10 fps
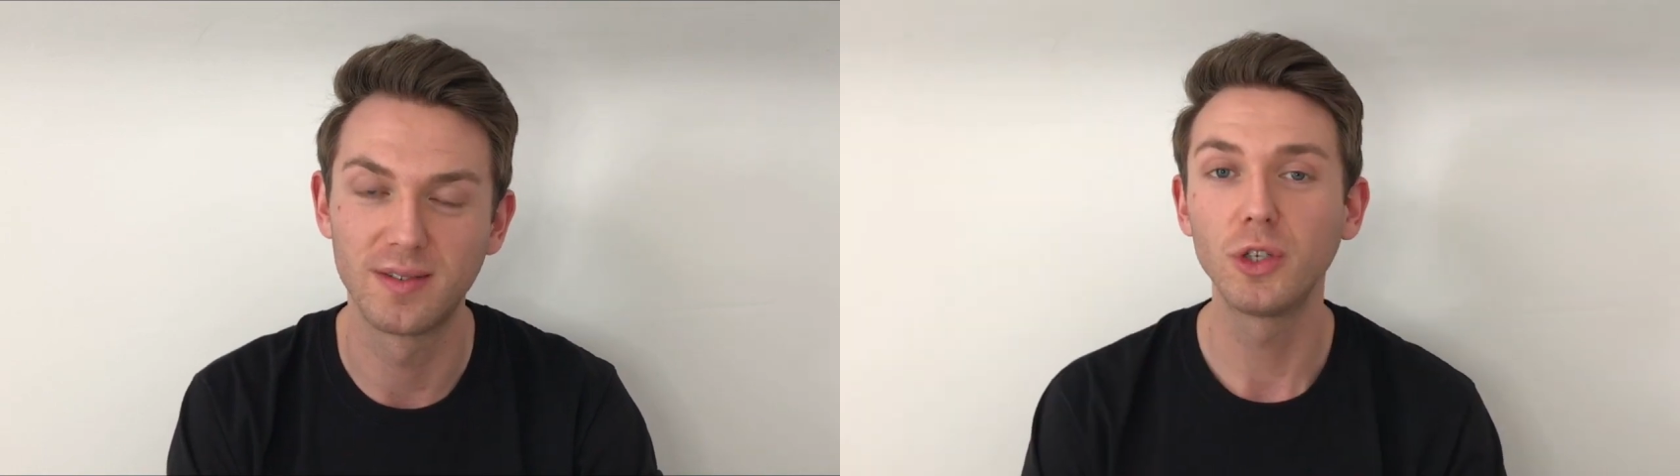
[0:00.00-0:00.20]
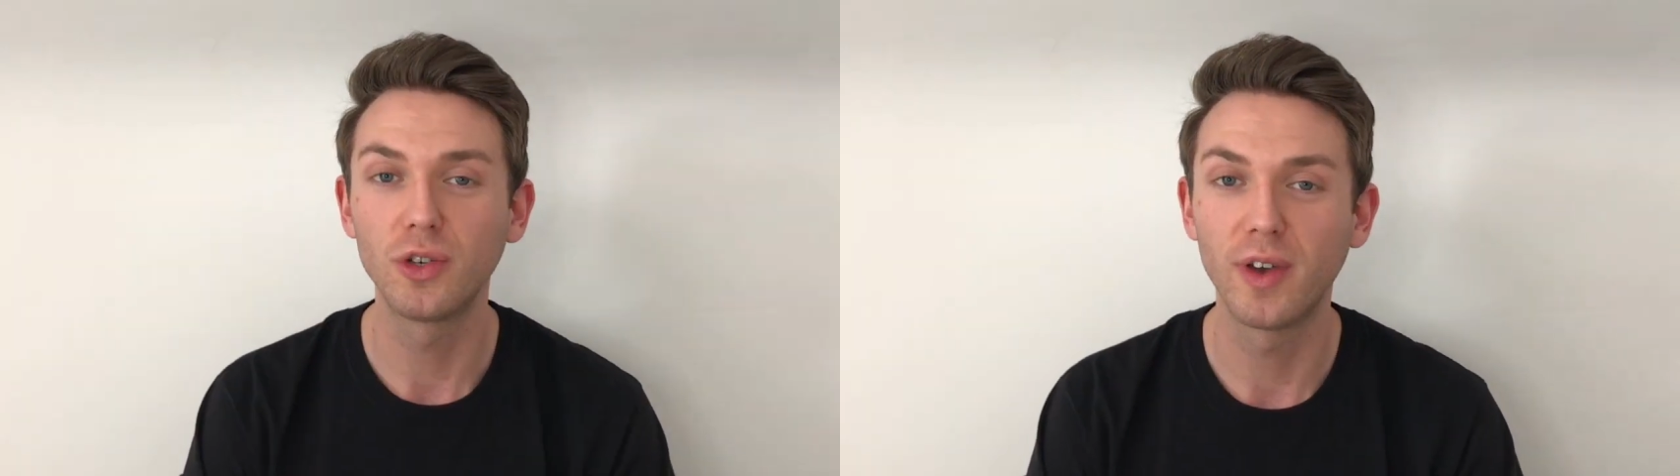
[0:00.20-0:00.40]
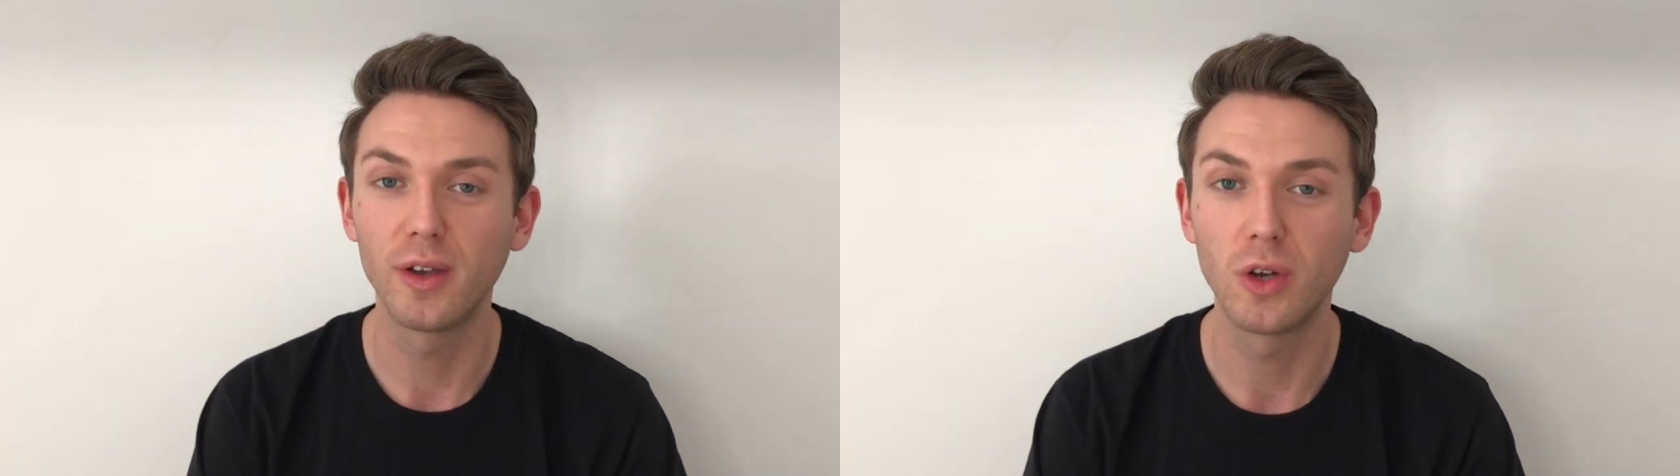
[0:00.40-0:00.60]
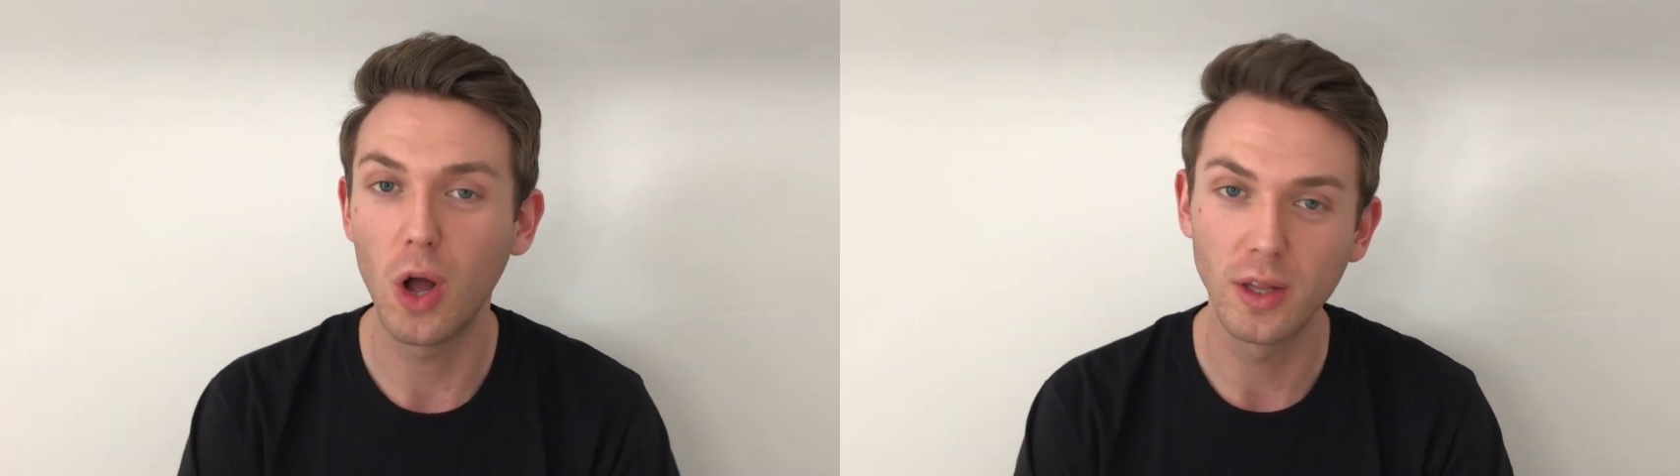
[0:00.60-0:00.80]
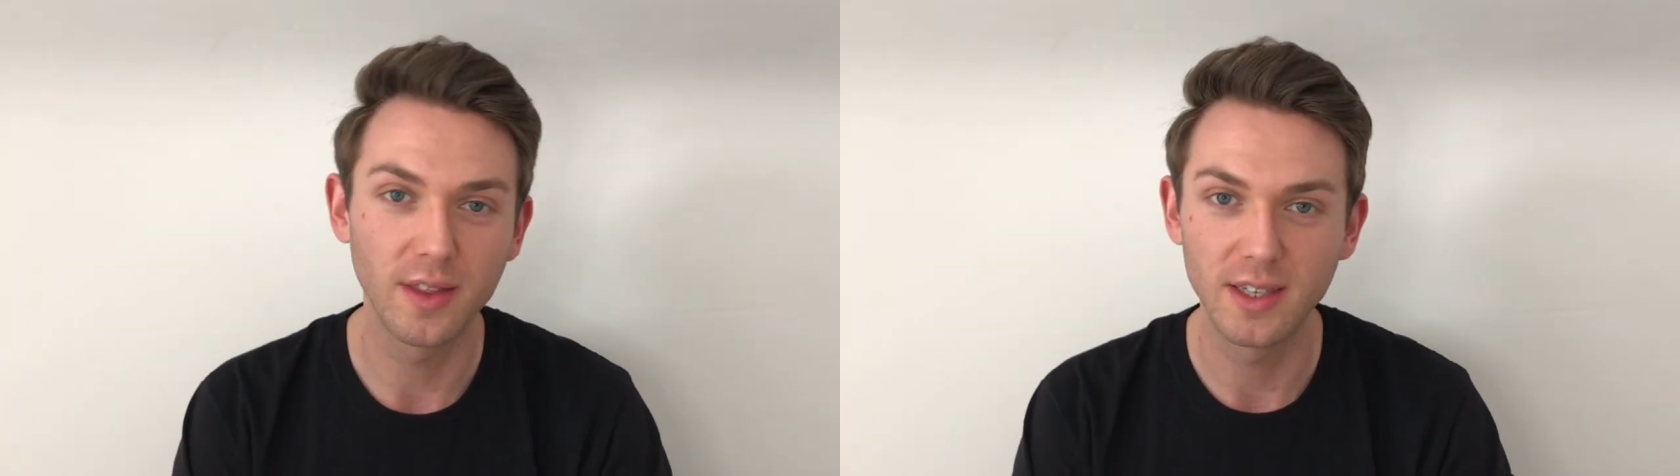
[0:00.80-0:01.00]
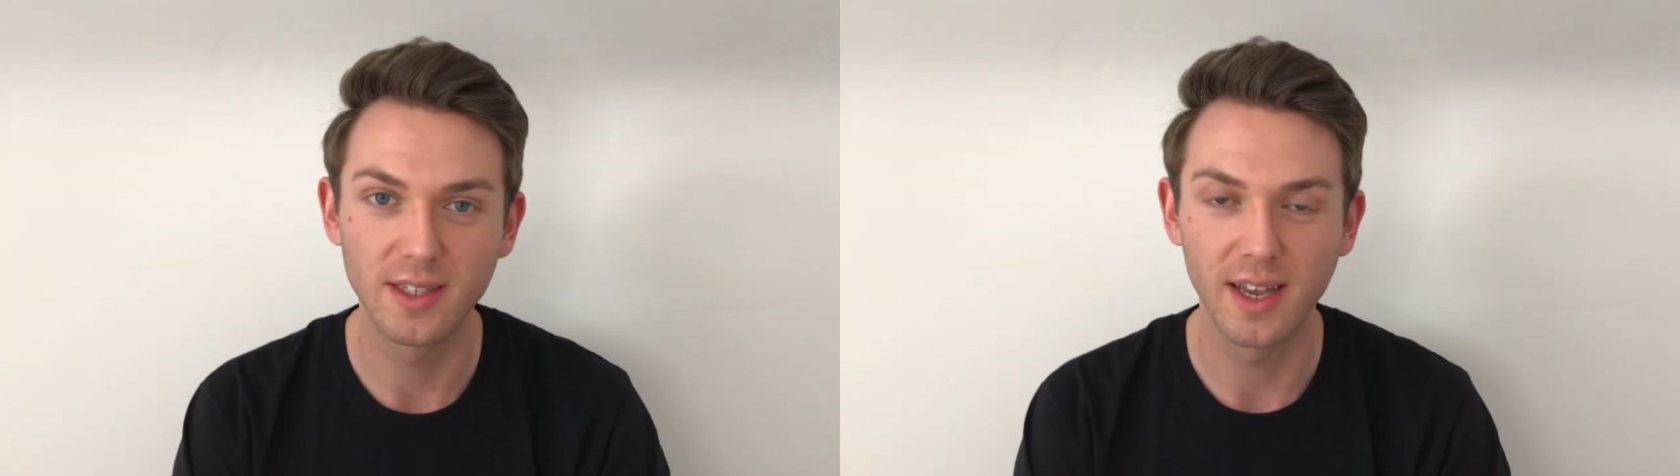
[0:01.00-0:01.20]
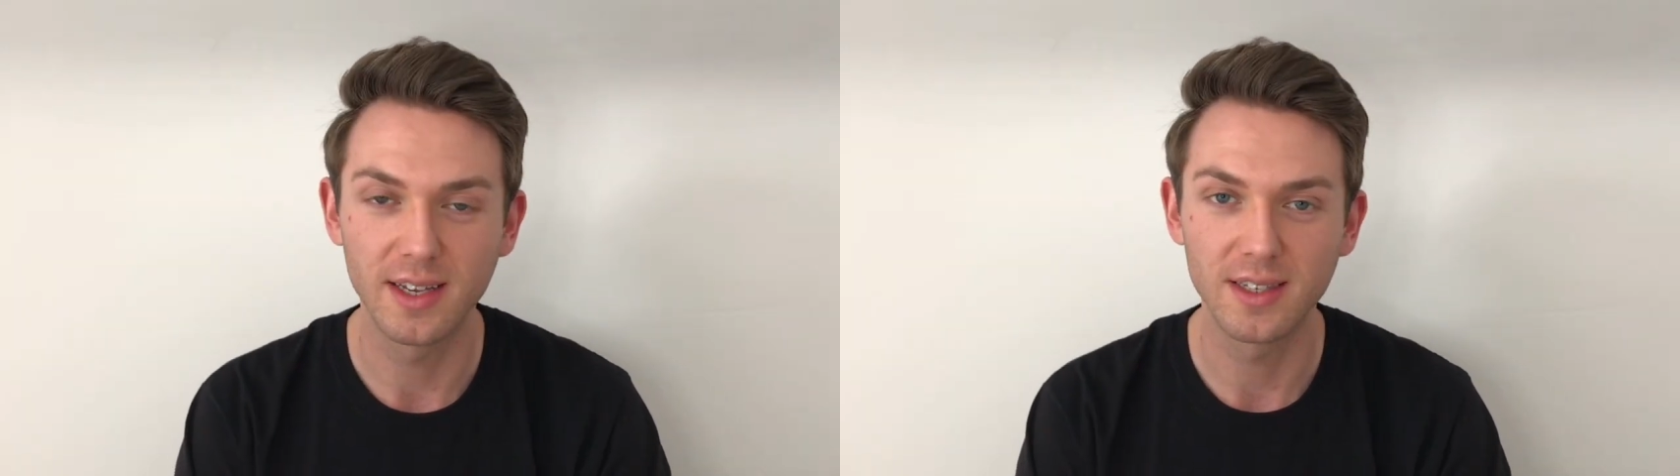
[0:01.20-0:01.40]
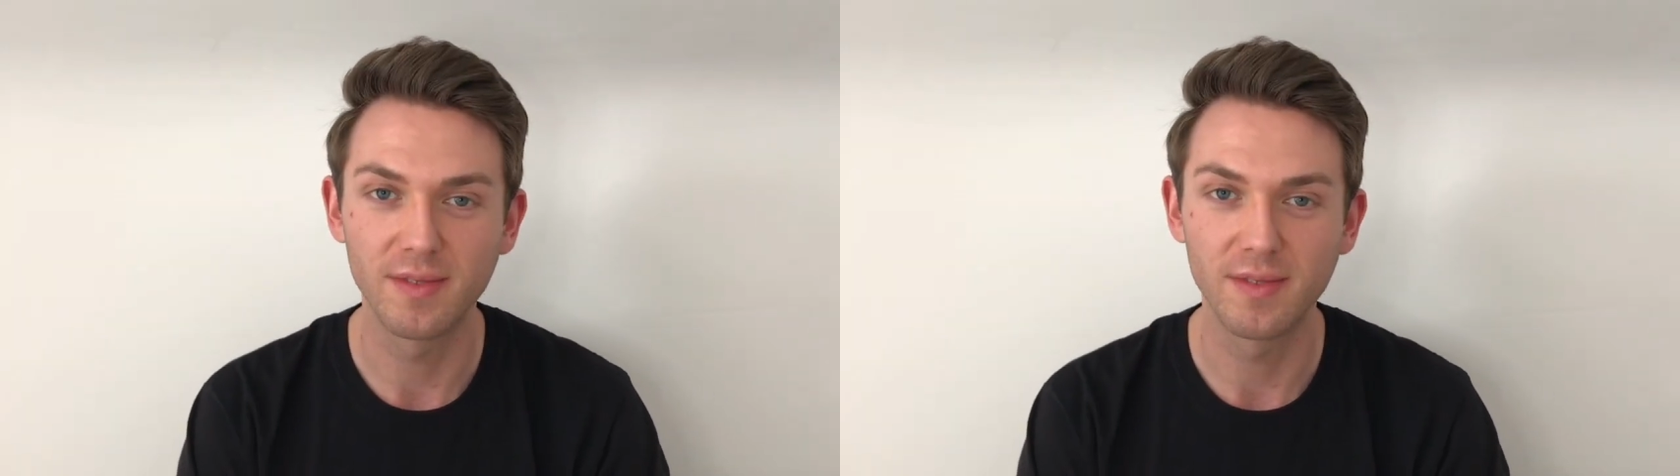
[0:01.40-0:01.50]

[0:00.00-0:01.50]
And once you've found all of these things